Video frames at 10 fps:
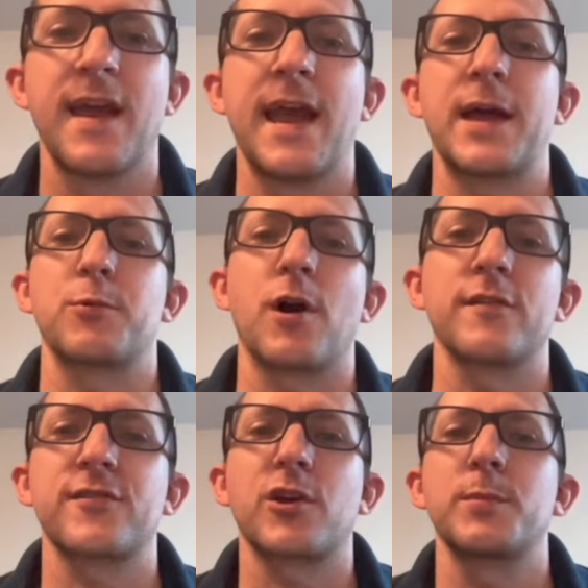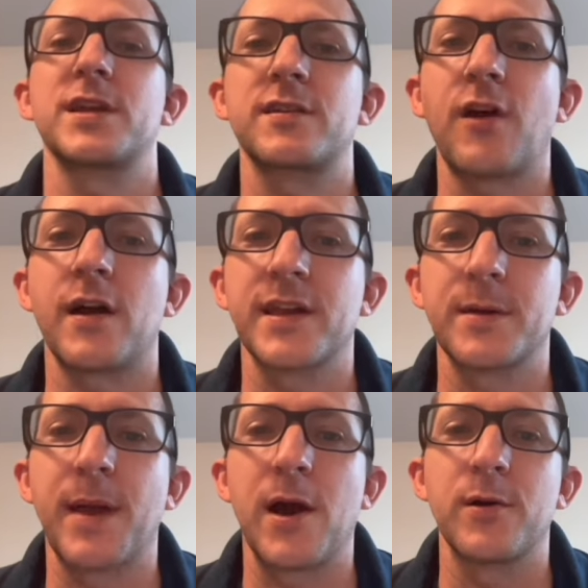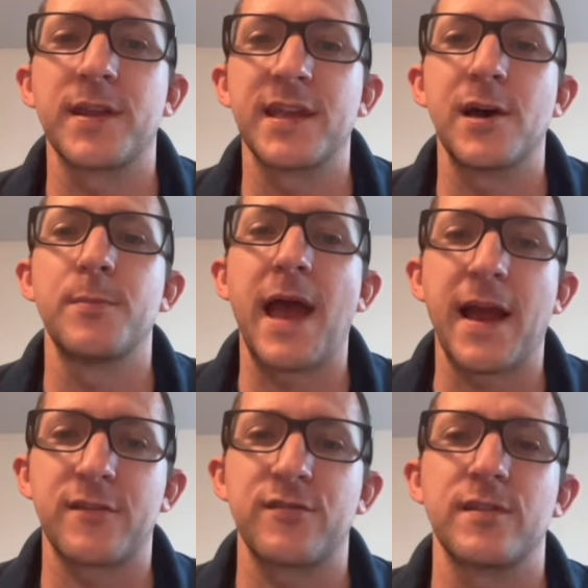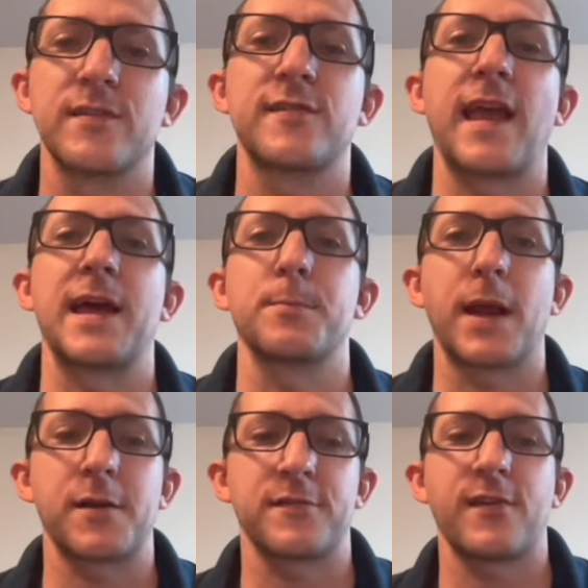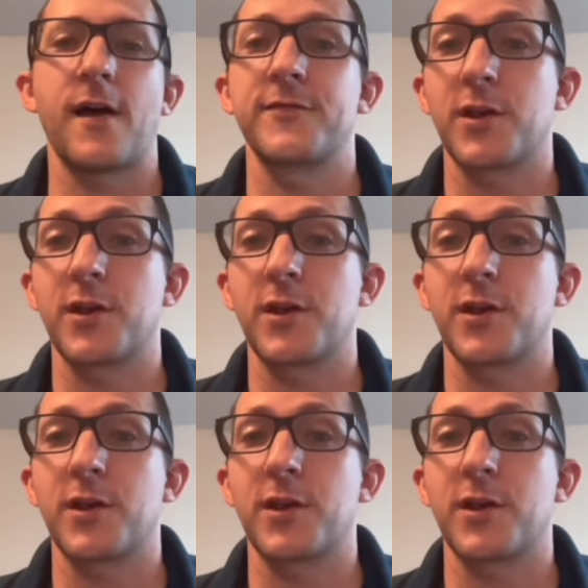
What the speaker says: and we're also going to be talking about GitHub Actions and Microsoft